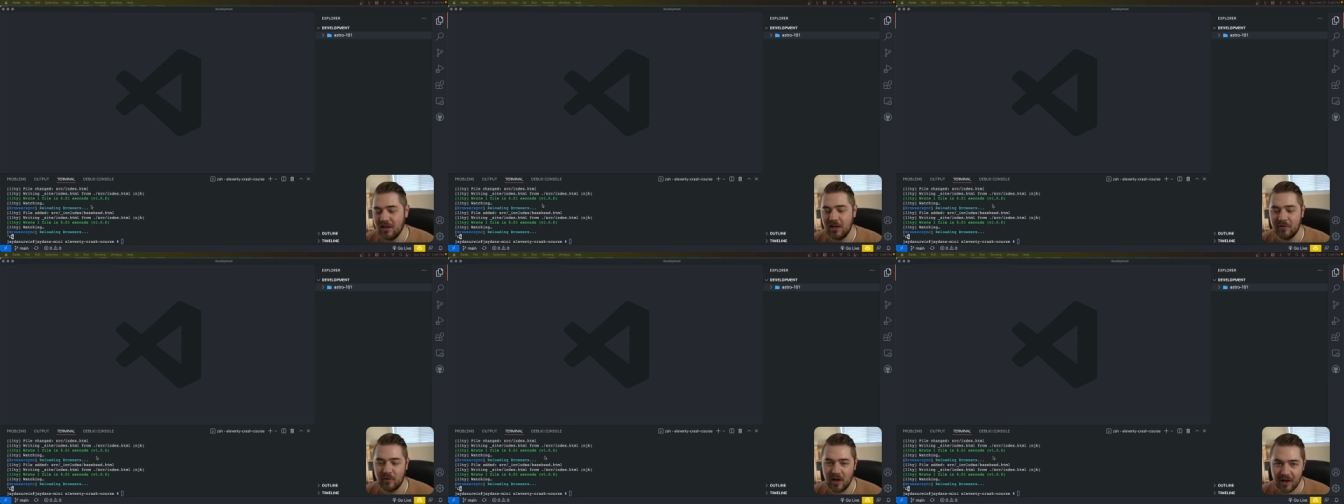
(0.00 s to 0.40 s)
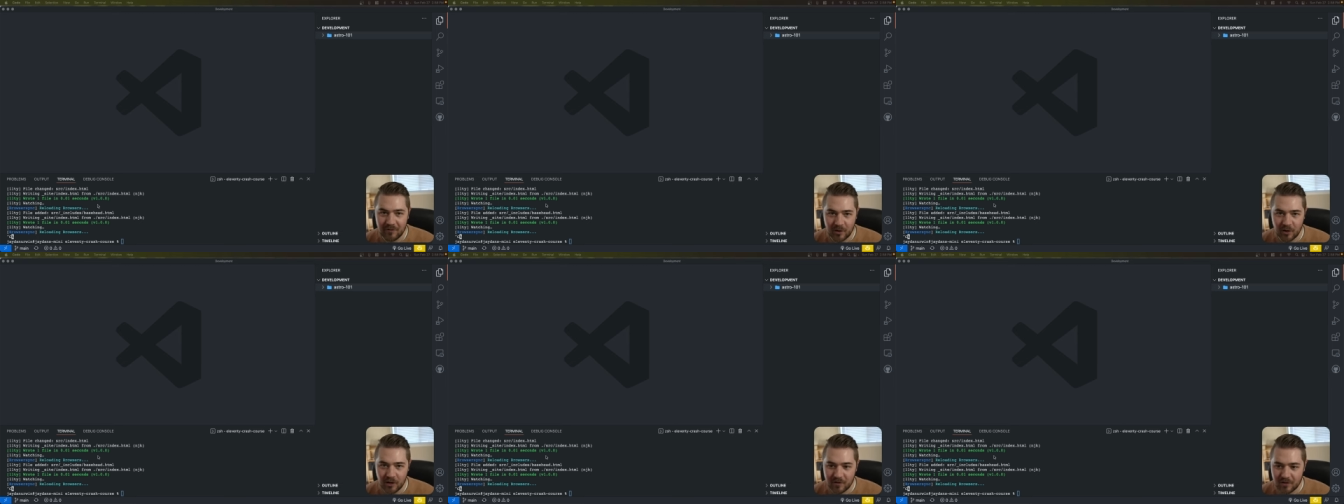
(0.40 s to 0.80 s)
If you
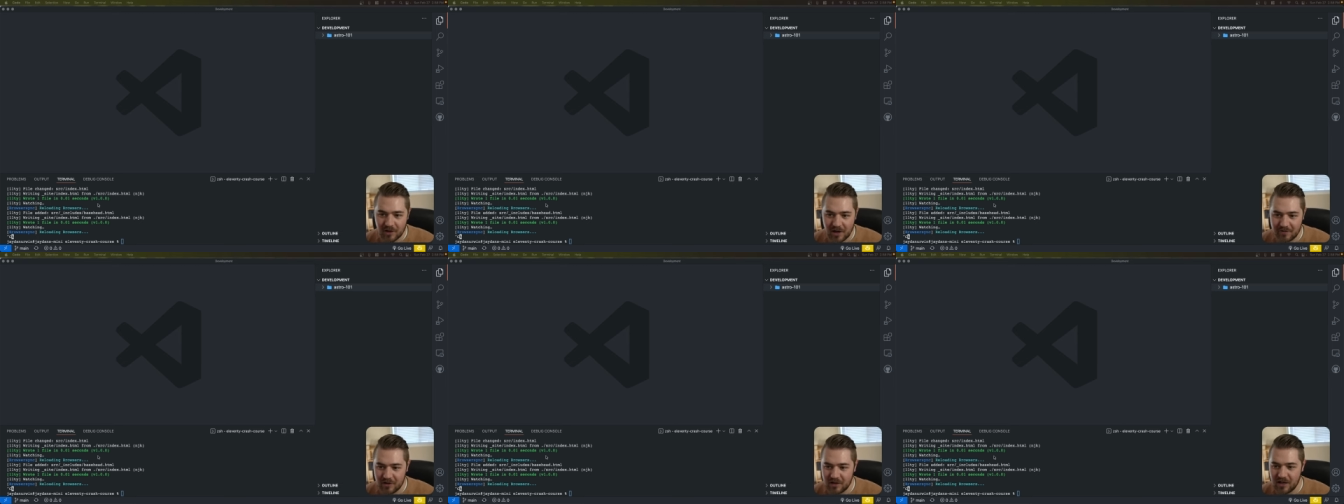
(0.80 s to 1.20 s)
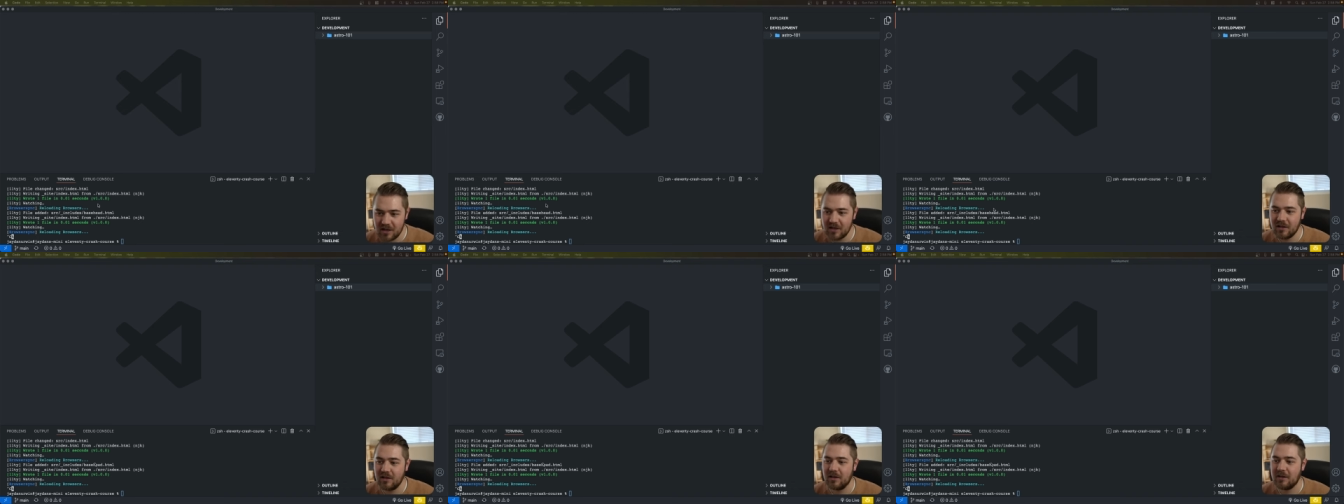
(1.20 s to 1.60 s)
haven't heard of
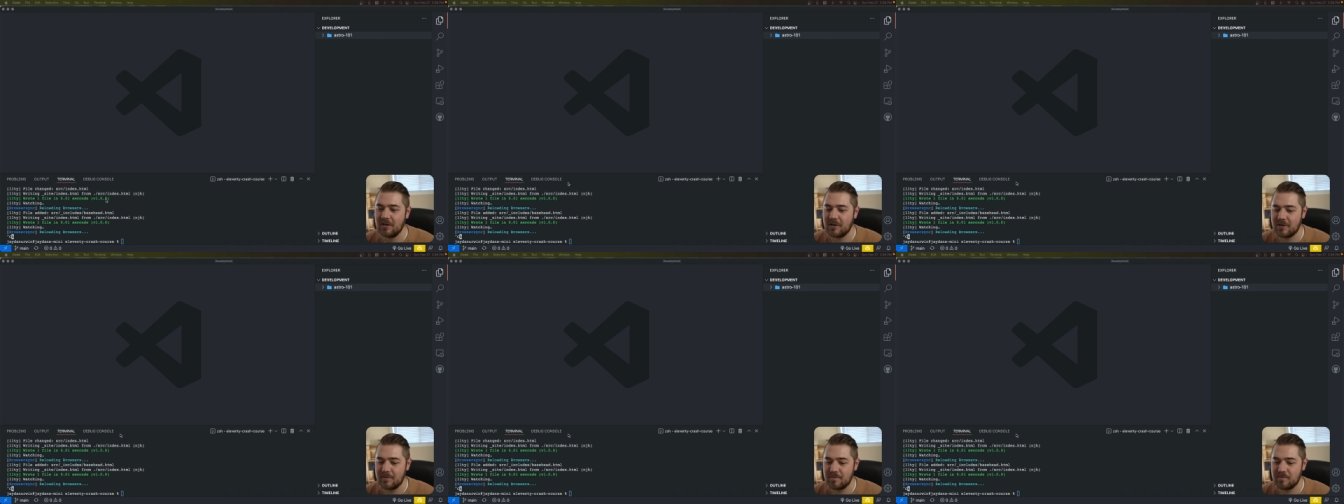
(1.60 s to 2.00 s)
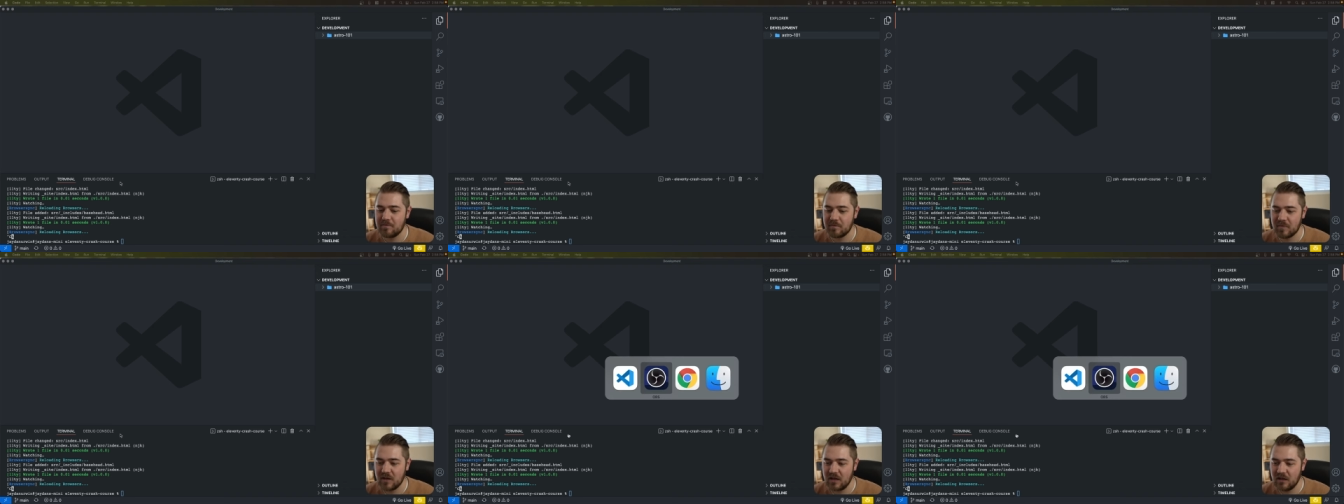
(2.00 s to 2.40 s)
Eleventy, um,
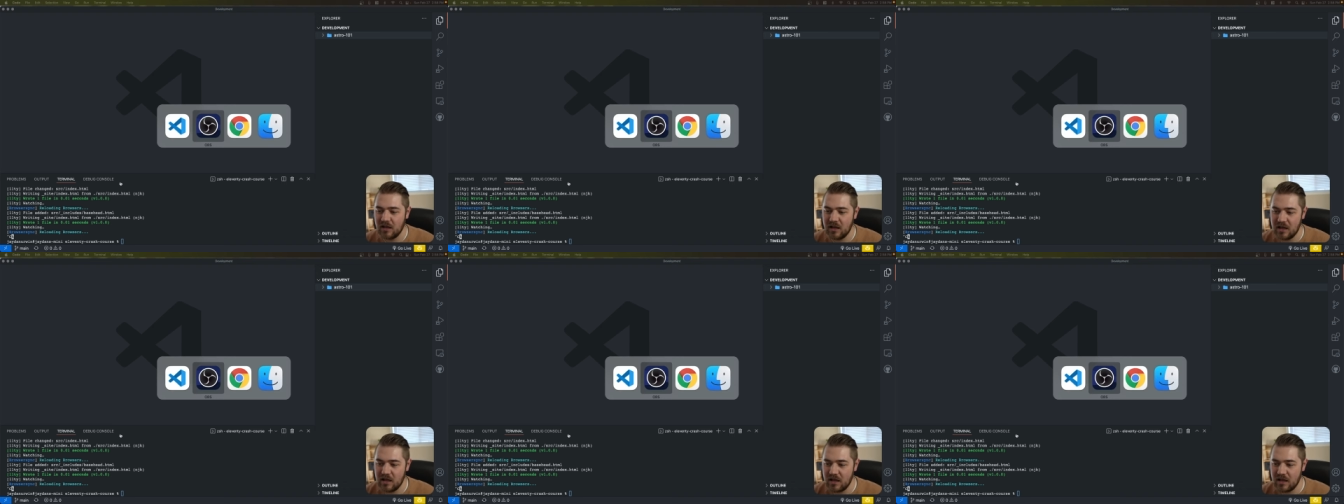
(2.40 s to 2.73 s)
it